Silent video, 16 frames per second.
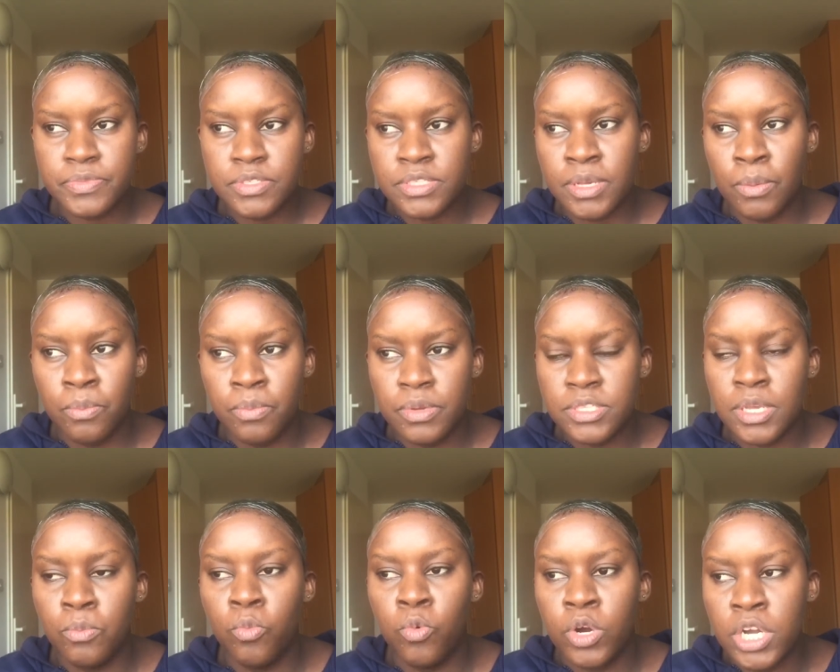
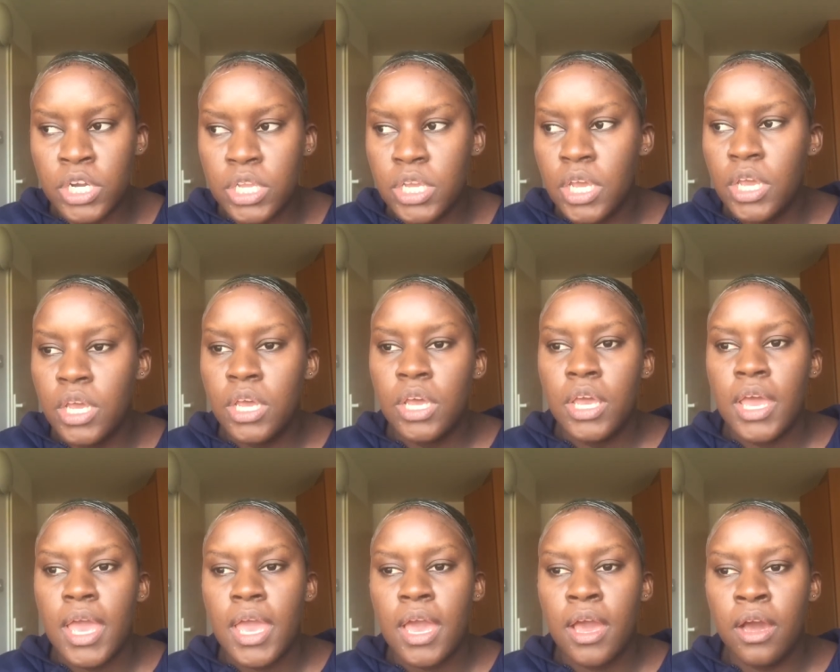some work
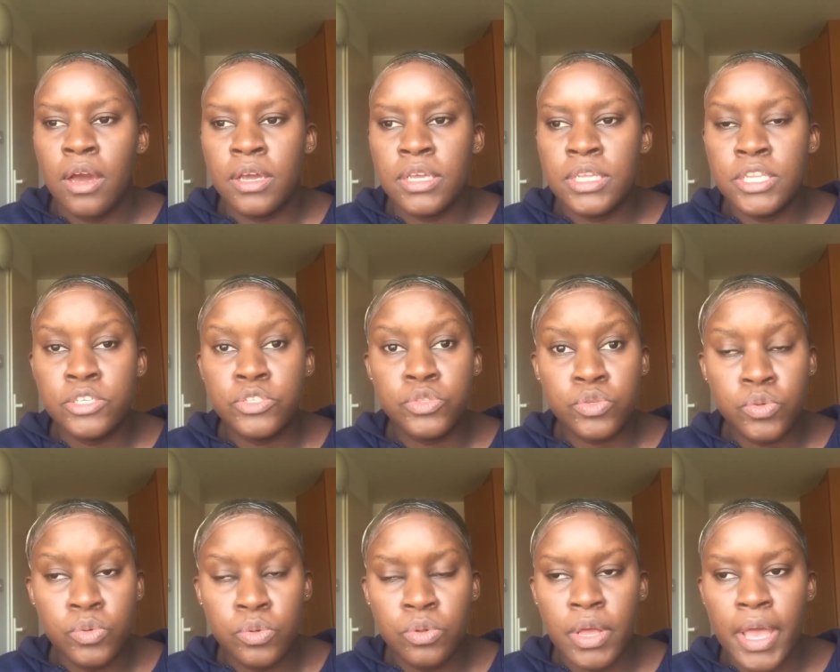in a
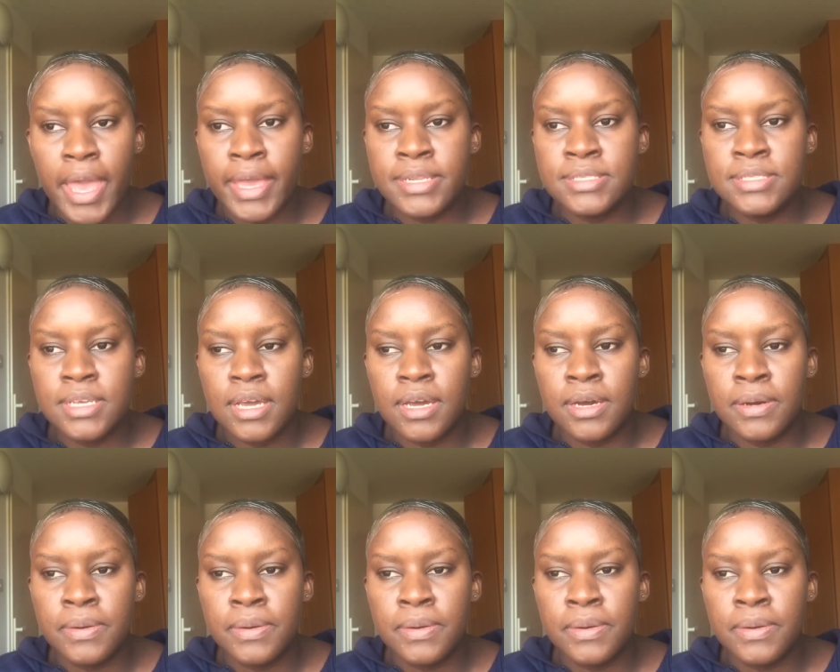school, and